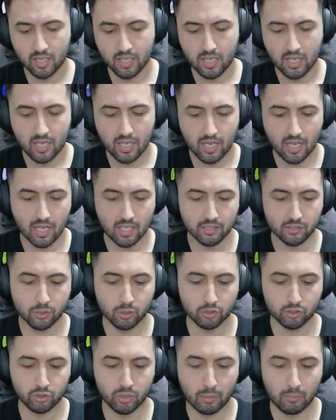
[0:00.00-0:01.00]
And you
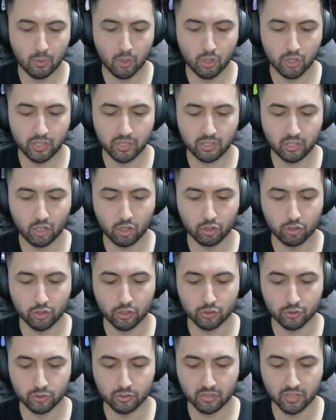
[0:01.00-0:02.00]
also avoid all
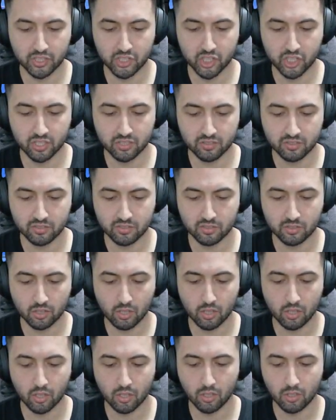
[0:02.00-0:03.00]
those glitches
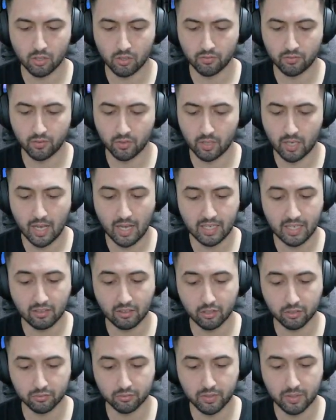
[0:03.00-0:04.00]
of an
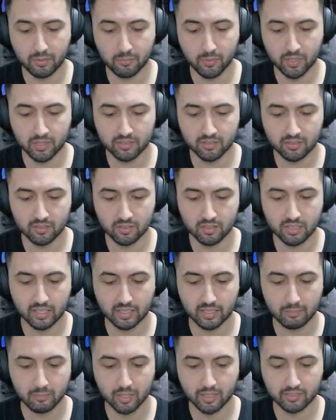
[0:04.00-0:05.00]
unlocked frame rate in a
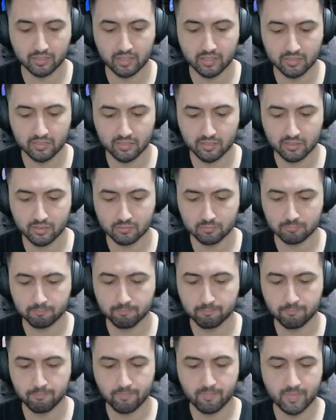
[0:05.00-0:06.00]
game like this,
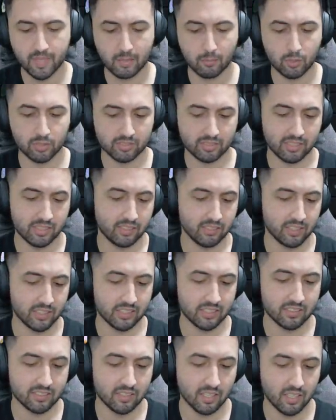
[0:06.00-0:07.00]
that was clearly
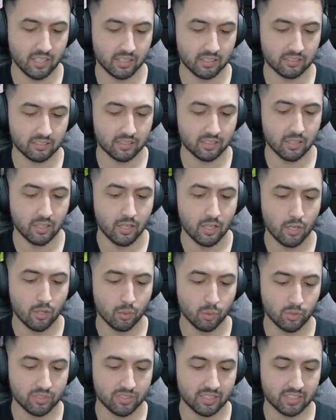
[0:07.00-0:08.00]
designed
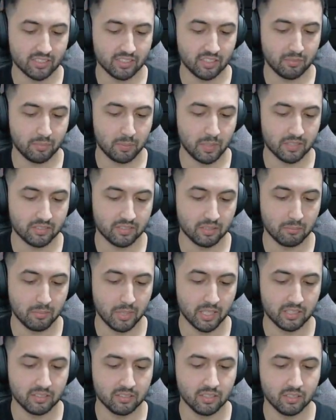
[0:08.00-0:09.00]
with 6 FPS in
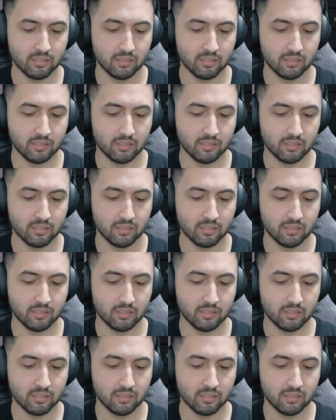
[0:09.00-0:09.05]
mind.